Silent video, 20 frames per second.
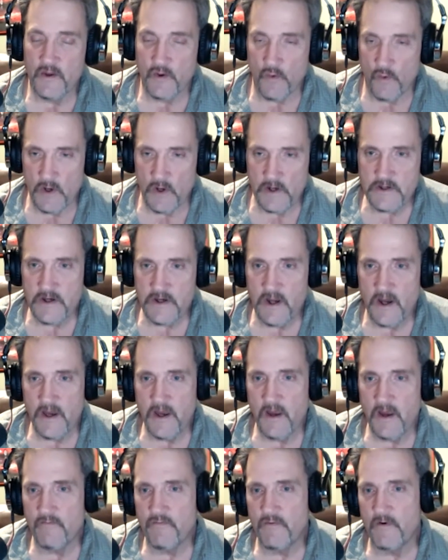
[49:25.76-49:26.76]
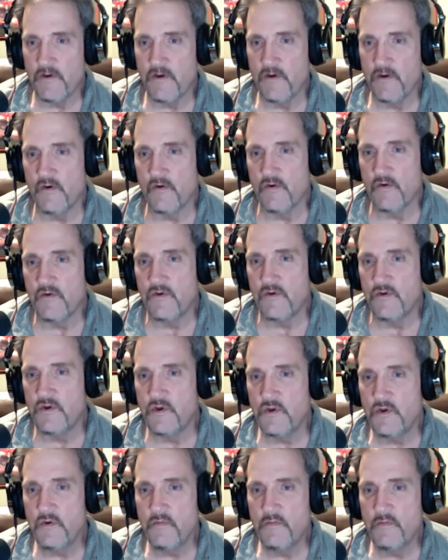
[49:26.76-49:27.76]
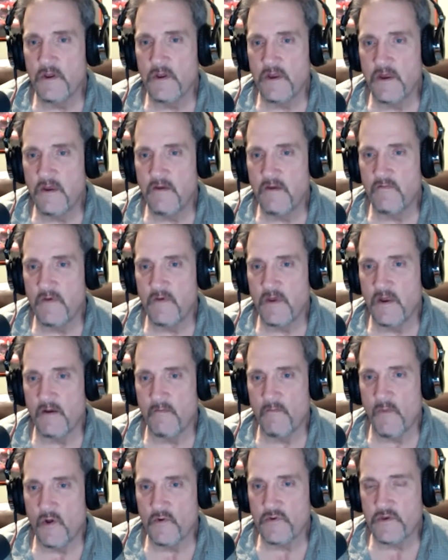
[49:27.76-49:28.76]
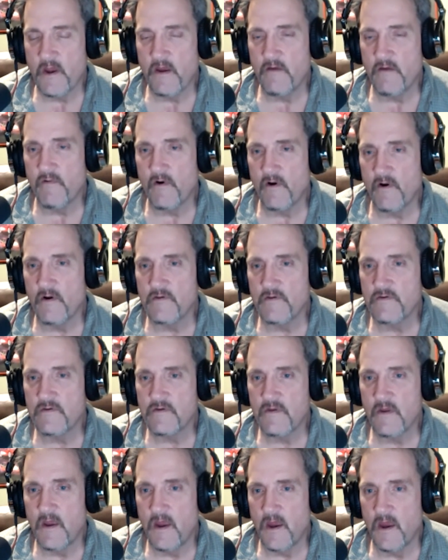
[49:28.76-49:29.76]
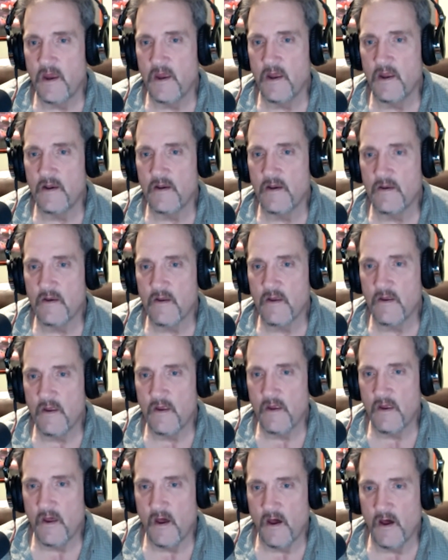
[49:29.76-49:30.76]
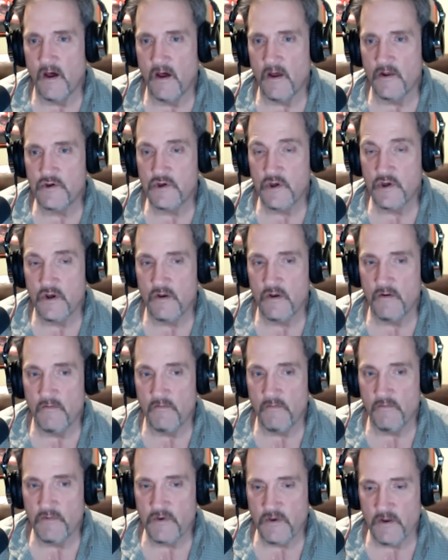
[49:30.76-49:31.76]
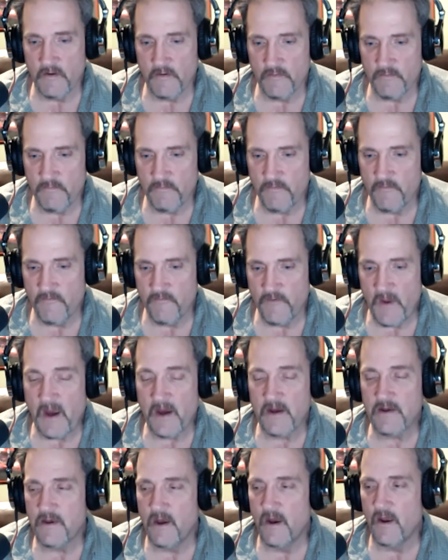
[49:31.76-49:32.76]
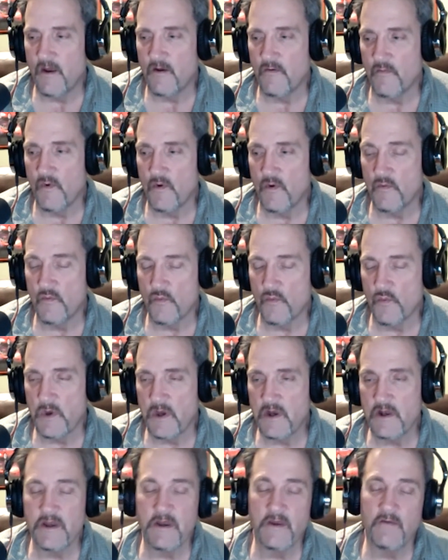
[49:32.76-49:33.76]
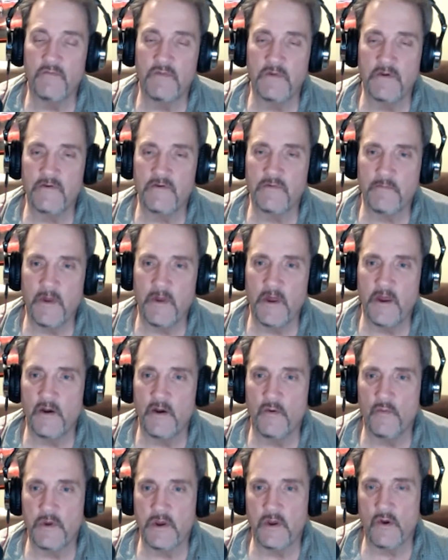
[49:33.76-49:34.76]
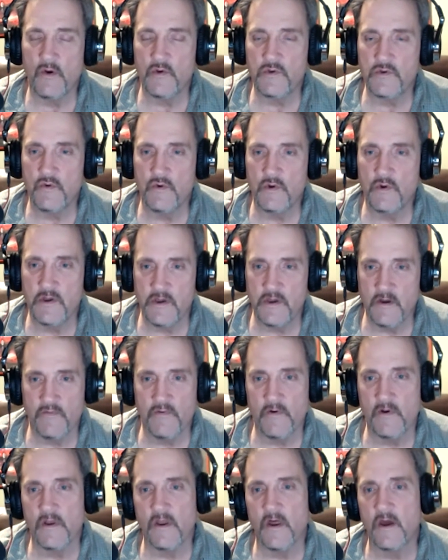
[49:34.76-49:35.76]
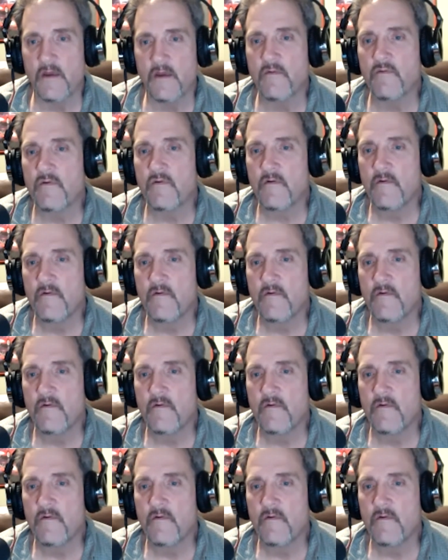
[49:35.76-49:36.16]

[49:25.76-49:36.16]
The question I have for you, do you believe in a multiverse and uh, the fact that when we leave this planet, we go to a different life?